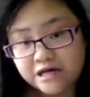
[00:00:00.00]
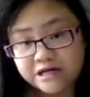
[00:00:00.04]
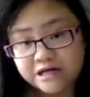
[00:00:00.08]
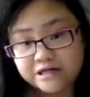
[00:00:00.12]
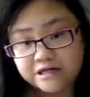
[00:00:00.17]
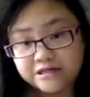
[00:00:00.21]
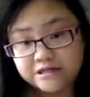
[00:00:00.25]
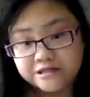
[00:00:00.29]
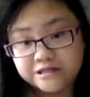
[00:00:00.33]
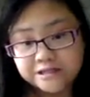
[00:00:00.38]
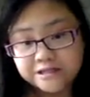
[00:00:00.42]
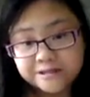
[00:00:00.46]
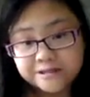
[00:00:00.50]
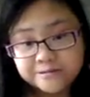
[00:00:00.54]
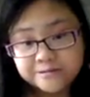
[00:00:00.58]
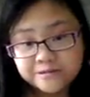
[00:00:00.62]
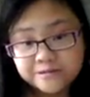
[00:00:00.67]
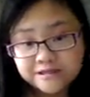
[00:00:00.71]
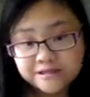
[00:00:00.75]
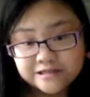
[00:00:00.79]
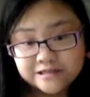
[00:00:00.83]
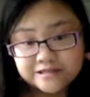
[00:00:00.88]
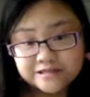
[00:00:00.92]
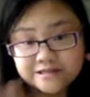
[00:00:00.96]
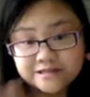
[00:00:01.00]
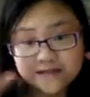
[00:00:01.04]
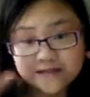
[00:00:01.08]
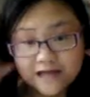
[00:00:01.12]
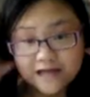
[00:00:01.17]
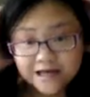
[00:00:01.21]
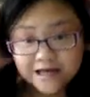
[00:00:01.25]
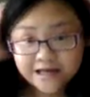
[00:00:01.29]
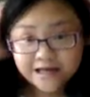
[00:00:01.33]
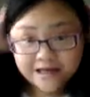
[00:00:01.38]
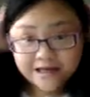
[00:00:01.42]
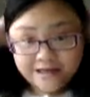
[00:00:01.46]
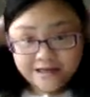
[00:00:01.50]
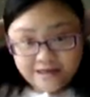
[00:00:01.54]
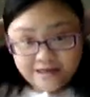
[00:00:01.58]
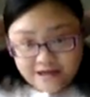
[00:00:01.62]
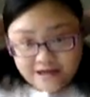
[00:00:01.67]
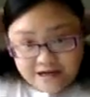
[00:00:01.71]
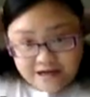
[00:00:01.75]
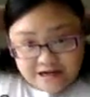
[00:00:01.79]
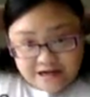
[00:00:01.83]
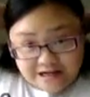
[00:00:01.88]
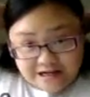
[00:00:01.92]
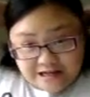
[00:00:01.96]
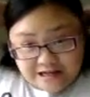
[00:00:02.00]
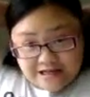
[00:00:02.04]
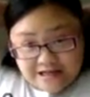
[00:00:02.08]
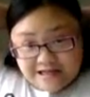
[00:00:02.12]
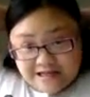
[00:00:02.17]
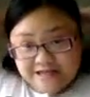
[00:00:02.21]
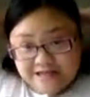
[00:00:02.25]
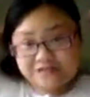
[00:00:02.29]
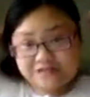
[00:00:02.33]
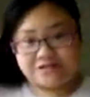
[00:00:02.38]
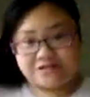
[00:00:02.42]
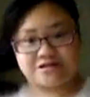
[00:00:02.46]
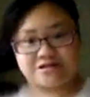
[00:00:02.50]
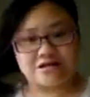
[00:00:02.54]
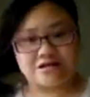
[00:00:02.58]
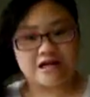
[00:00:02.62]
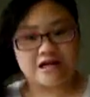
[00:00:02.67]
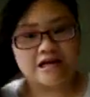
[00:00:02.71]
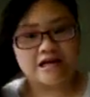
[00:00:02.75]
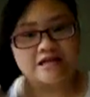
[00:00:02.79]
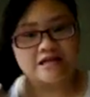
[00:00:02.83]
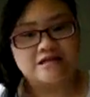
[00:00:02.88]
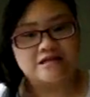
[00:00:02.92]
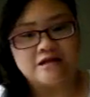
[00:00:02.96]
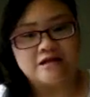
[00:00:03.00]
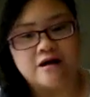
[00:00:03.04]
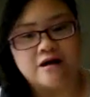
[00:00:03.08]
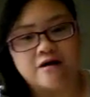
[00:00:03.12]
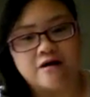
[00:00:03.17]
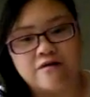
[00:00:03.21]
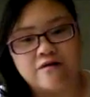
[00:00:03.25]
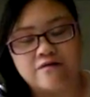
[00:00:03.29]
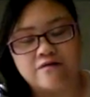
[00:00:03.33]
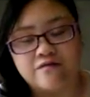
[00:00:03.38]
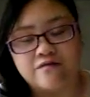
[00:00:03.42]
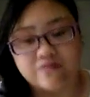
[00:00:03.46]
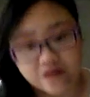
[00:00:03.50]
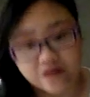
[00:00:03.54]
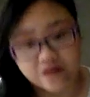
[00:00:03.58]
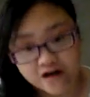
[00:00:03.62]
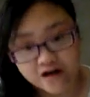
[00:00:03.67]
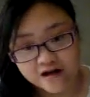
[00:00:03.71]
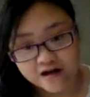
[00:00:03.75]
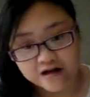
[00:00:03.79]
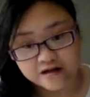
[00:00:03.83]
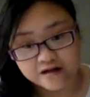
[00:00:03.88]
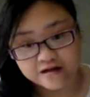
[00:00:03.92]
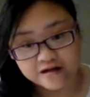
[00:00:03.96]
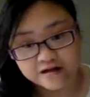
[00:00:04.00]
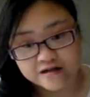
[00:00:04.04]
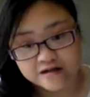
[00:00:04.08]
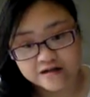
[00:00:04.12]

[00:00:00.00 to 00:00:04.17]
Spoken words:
I just wanted to say that yesterday's a vlog.